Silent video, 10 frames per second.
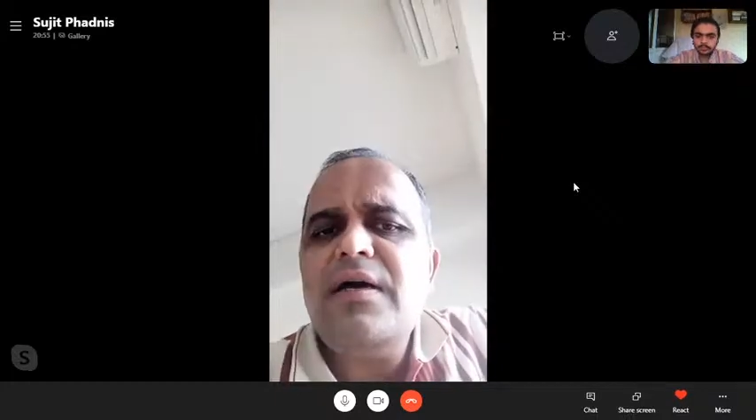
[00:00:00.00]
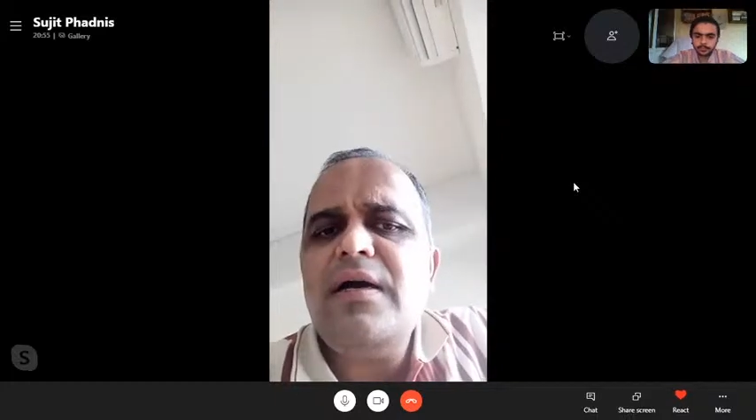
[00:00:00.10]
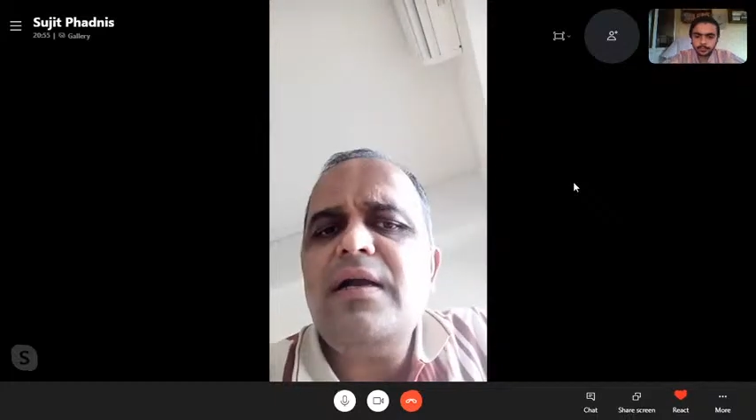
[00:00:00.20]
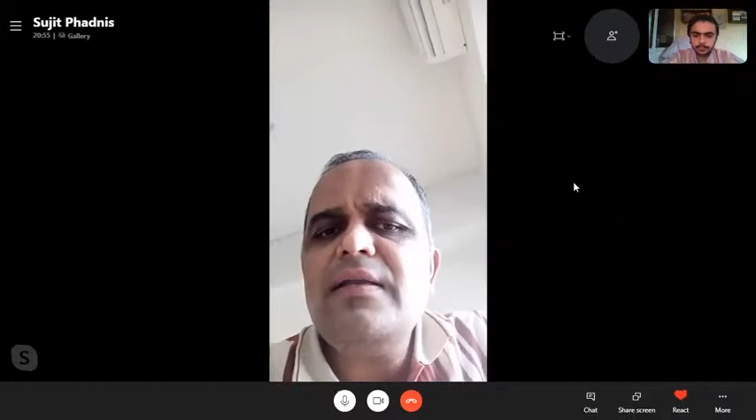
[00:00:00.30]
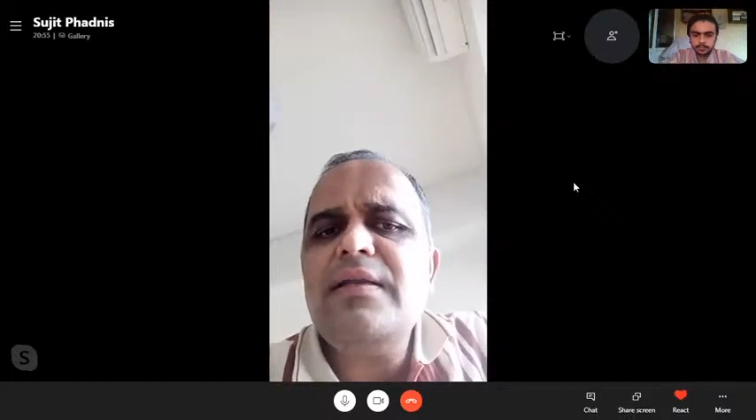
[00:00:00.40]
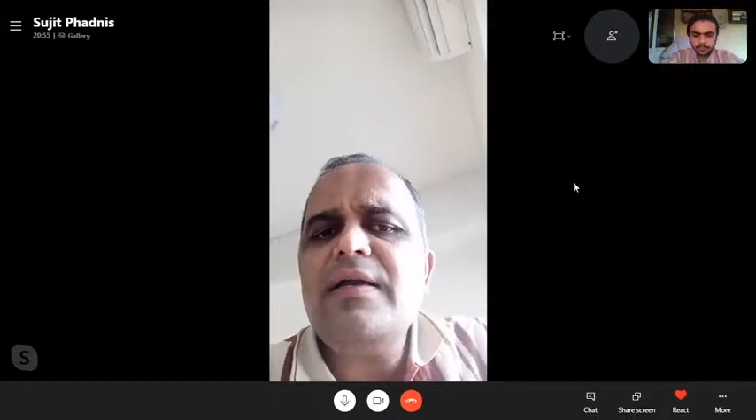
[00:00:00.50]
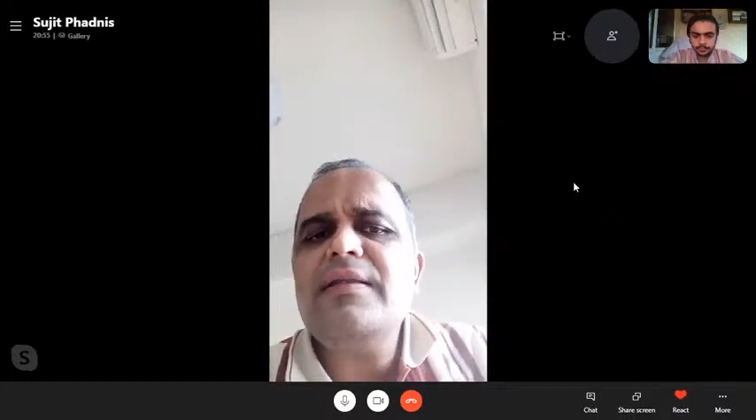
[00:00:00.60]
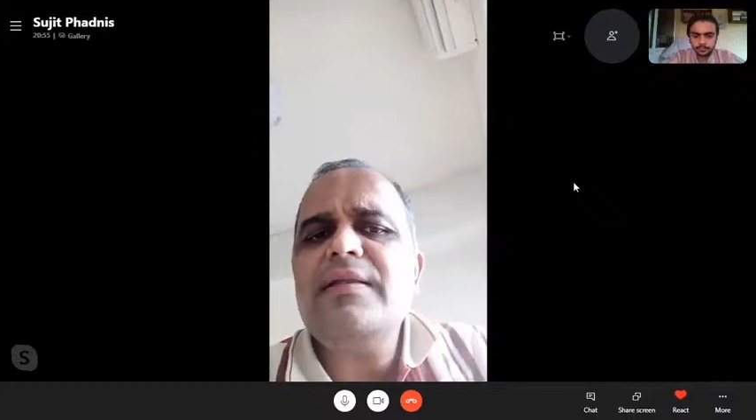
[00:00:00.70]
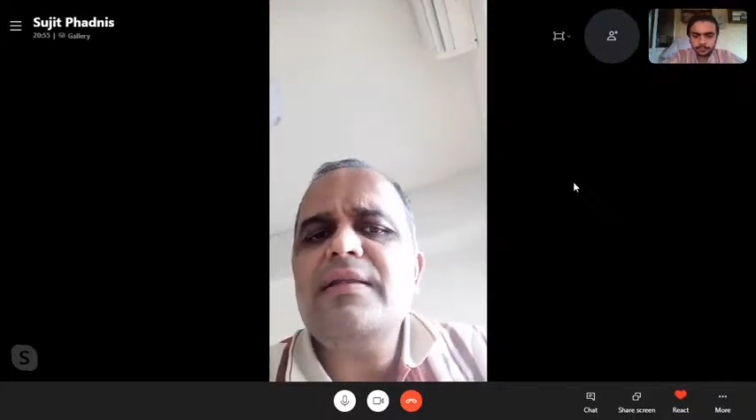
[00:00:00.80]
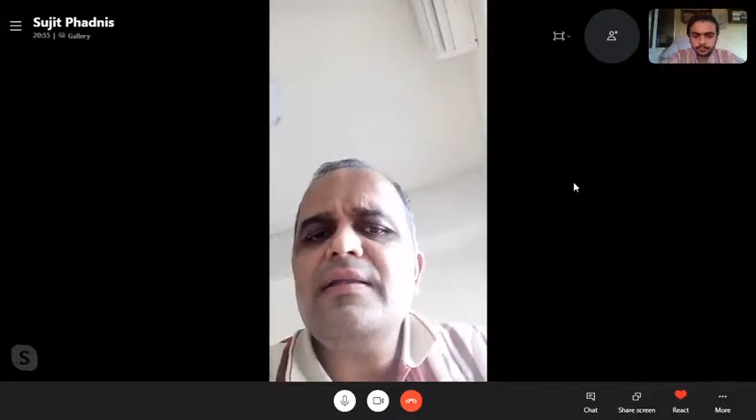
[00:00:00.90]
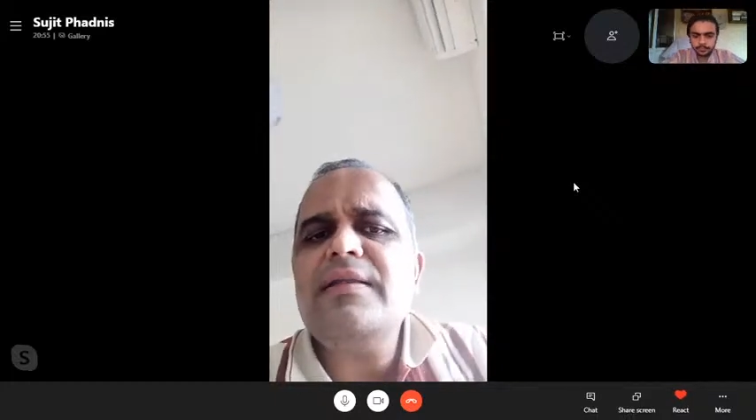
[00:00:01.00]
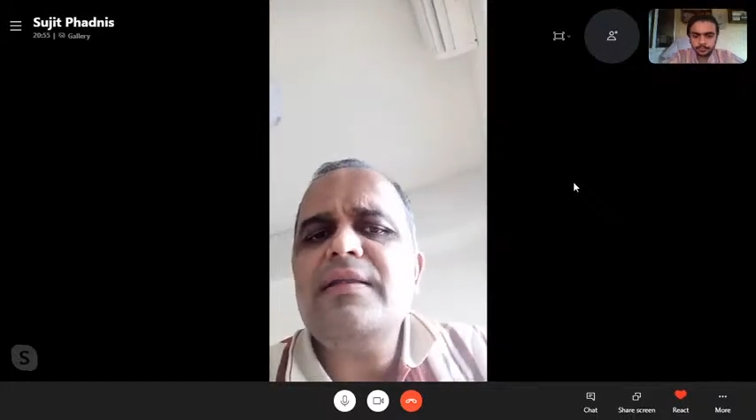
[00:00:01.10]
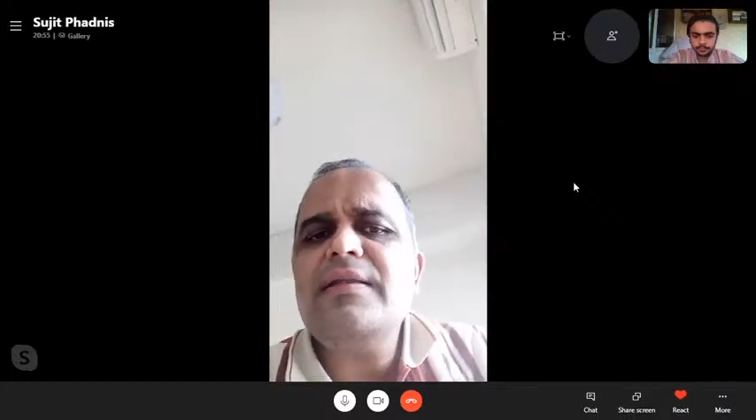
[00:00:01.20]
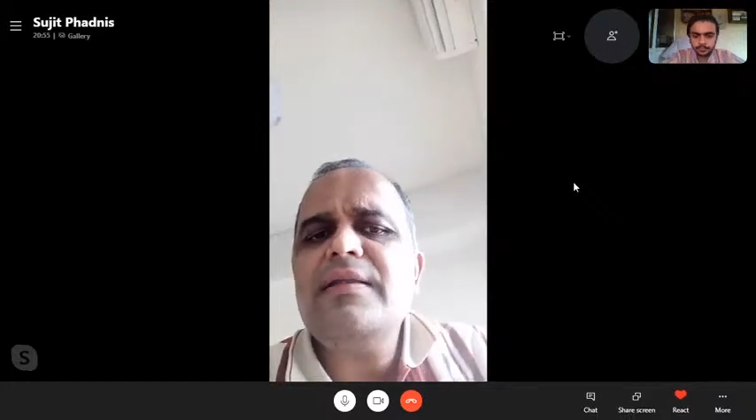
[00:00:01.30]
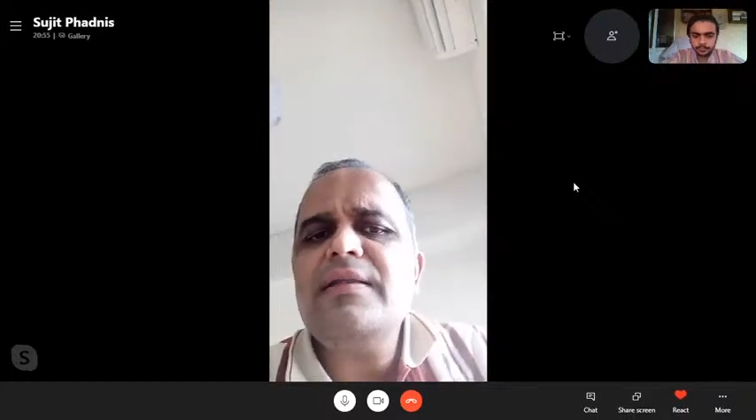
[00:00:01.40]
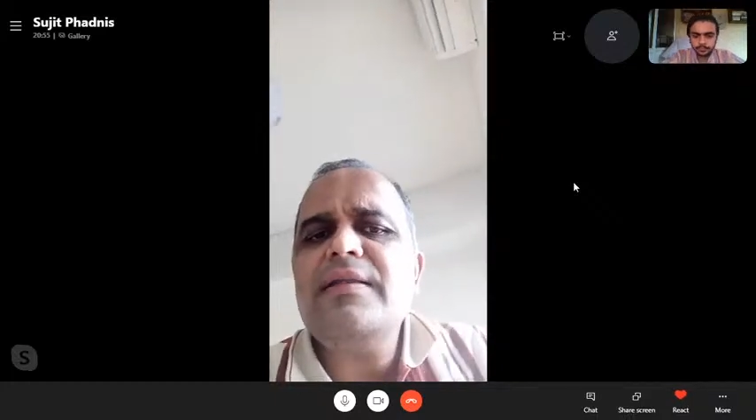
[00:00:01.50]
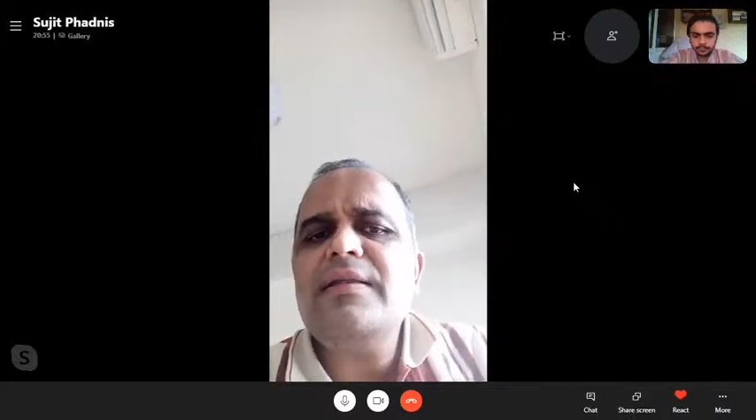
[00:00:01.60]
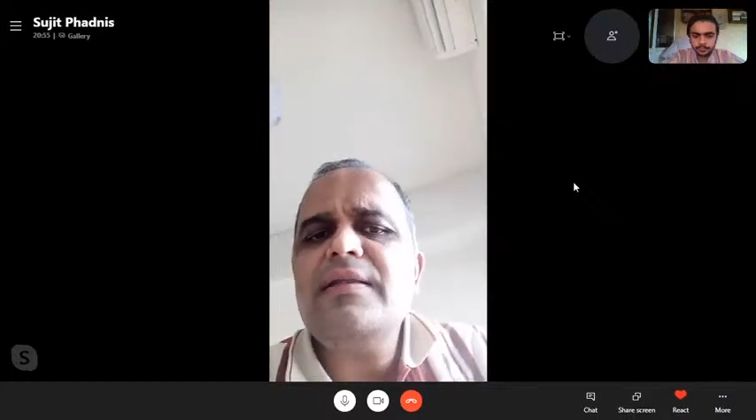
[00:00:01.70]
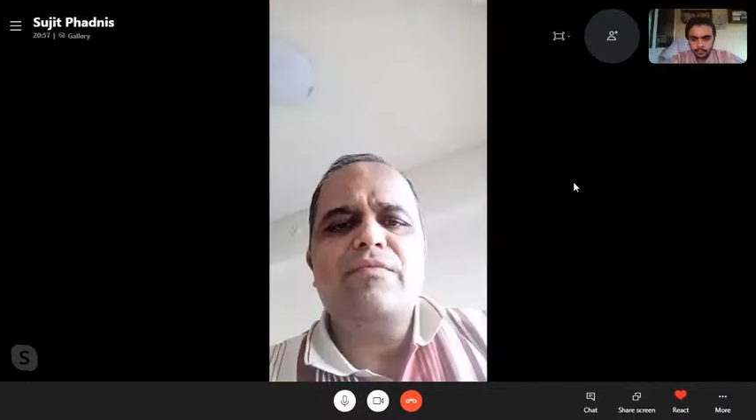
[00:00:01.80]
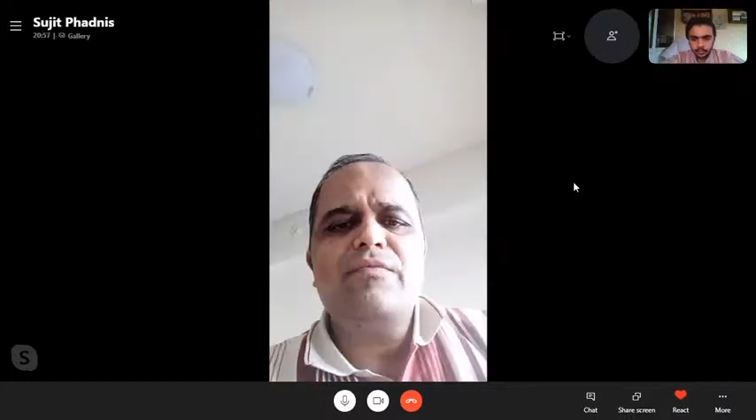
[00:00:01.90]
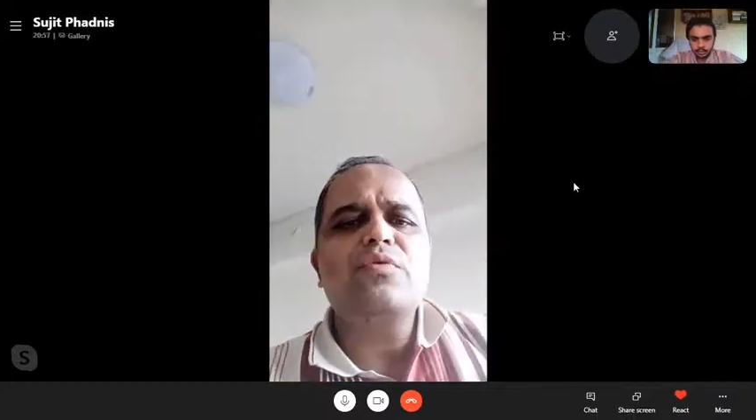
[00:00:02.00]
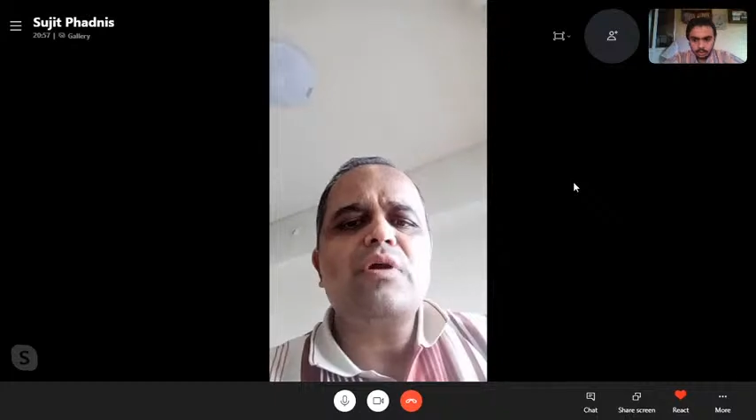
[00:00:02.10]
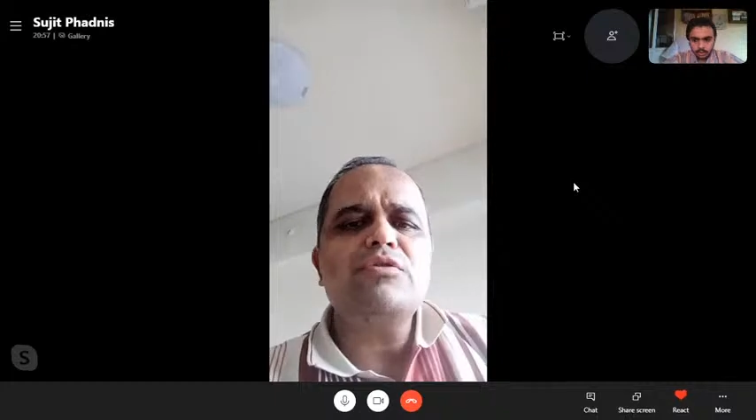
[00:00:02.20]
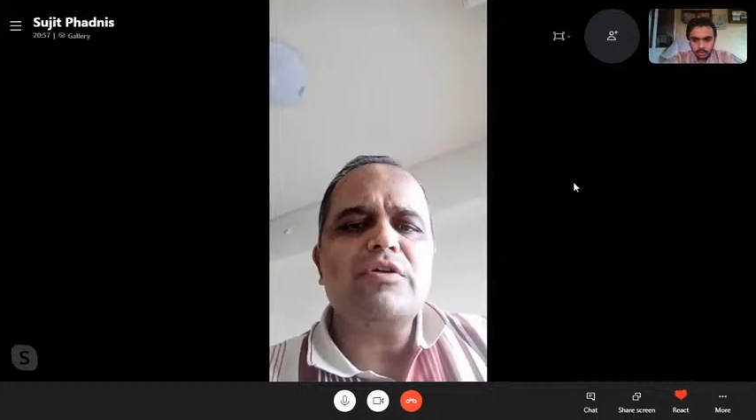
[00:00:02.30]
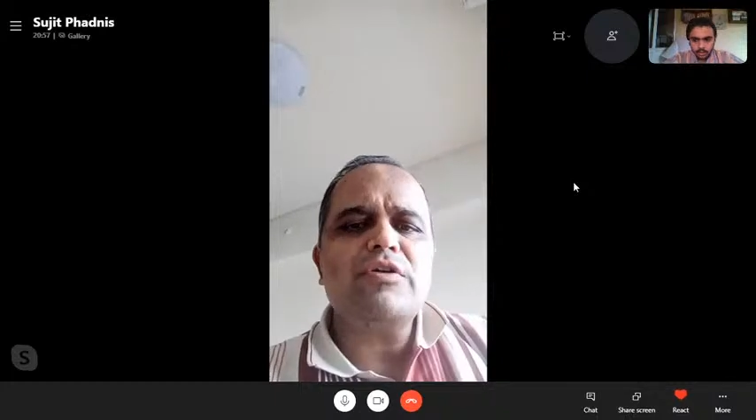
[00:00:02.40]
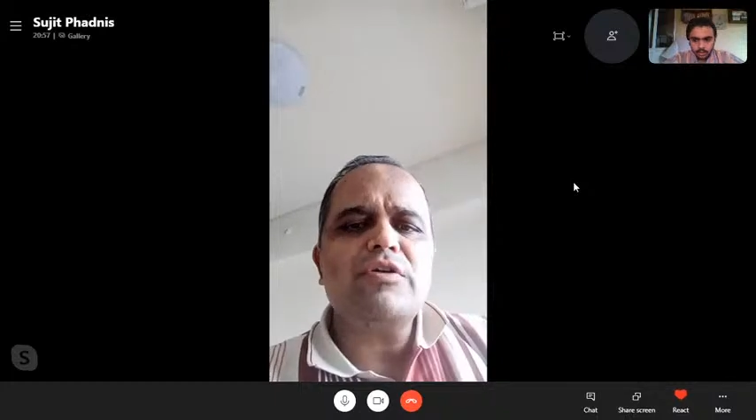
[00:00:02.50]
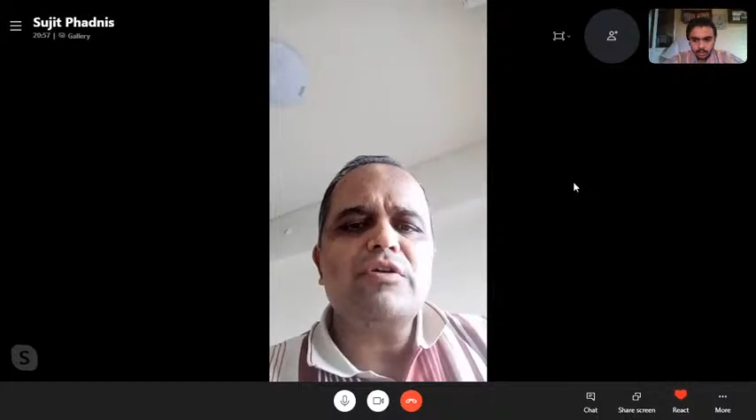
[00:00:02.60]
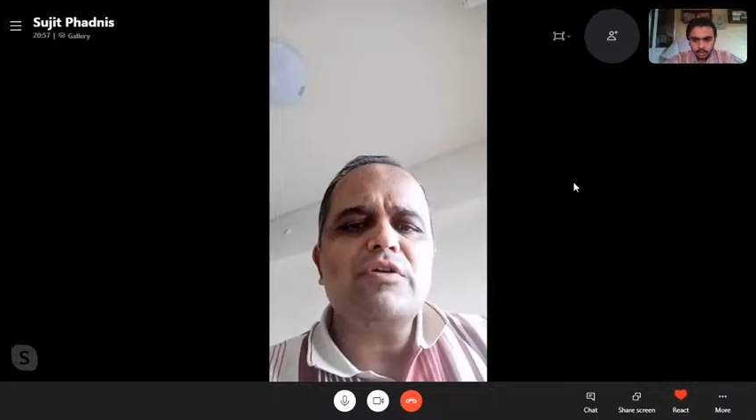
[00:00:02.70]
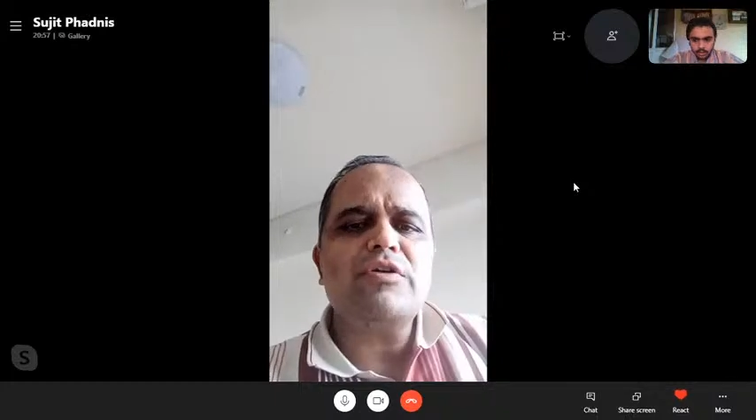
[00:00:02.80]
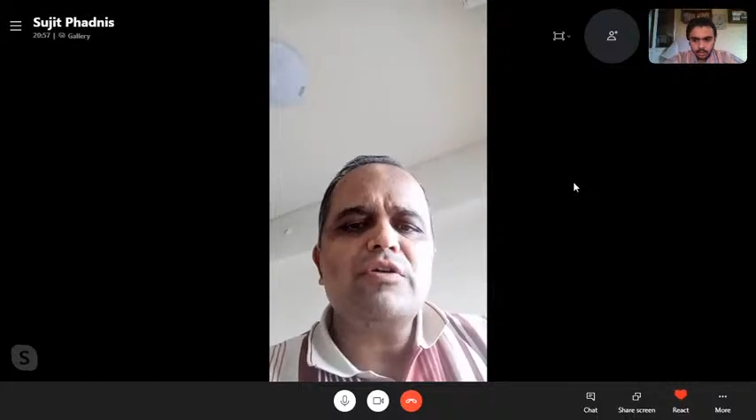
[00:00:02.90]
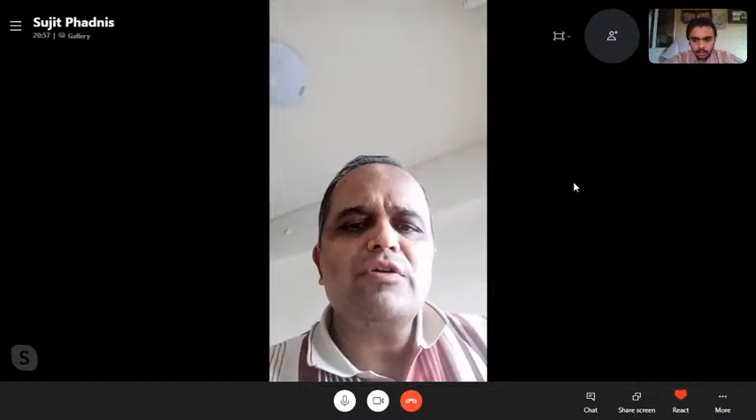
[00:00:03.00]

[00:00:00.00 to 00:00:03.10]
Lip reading: and they take you to Japan for 2 rounds of interviews,